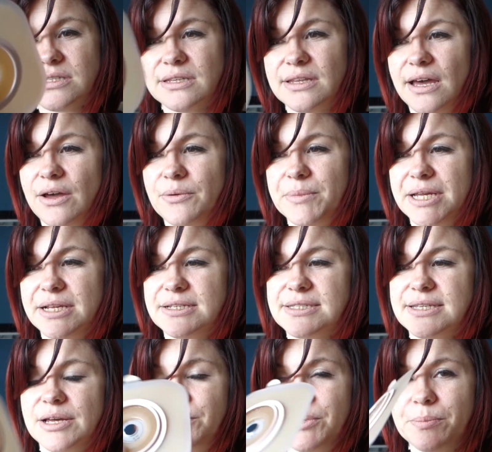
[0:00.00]
That means
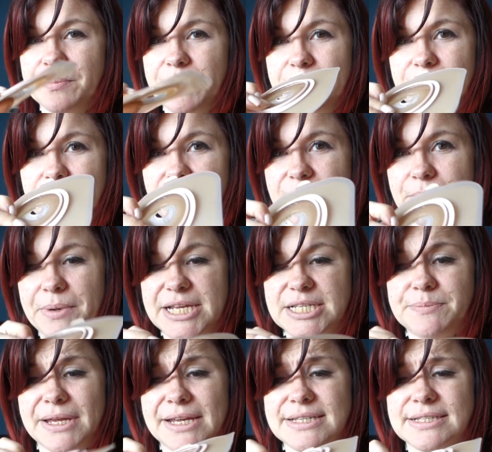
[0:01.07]
that my base
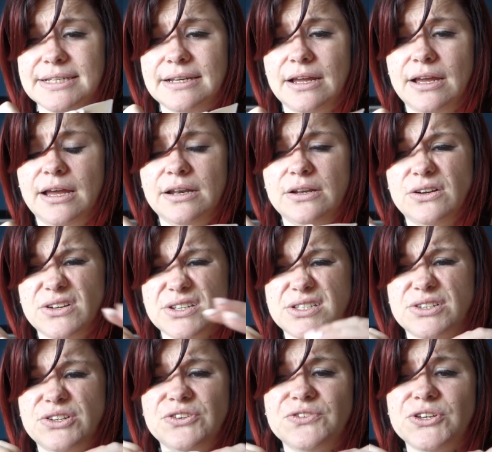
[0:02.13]
plates last
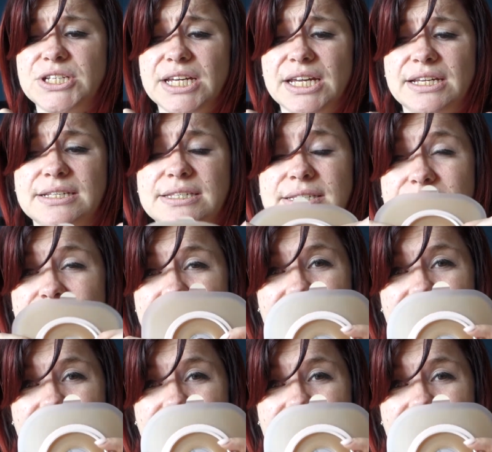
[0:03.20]
a good few days